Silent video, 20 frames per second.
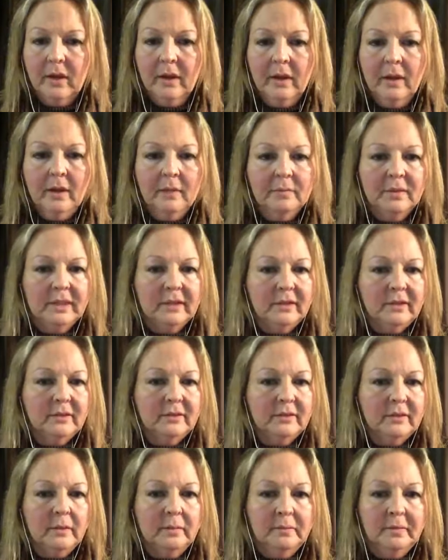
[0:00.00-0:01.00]
but there is
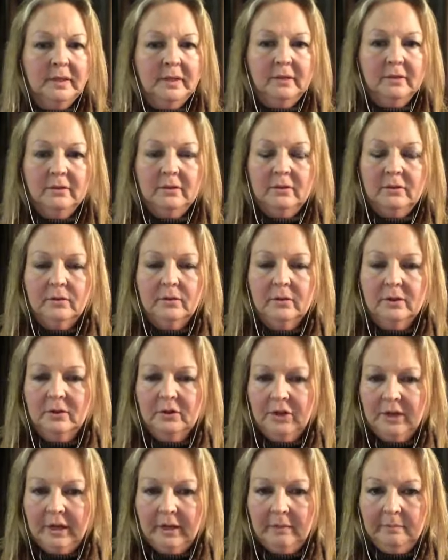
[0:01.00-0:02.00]
some guilt or
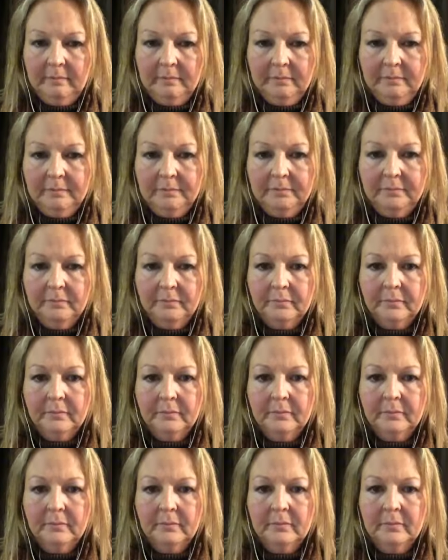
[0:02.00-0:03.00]
shame
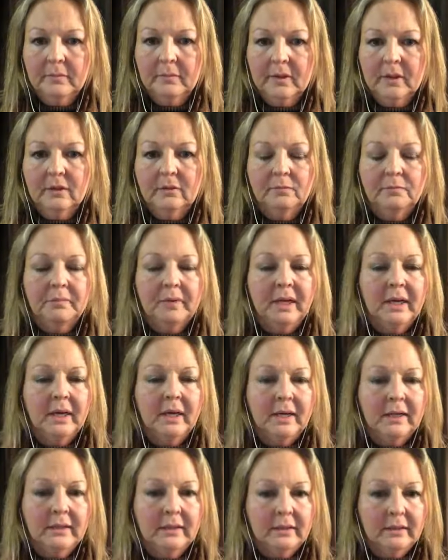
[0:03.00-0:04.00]

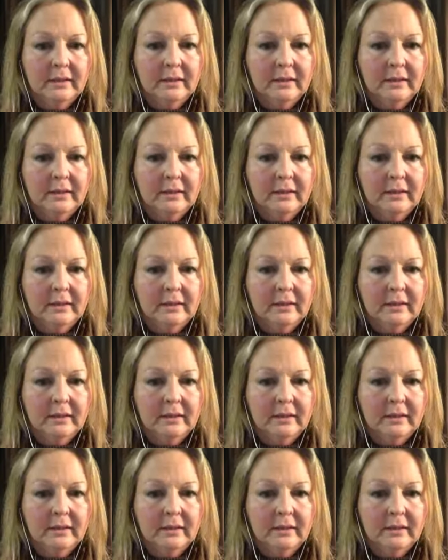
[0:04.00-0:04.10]
behind it.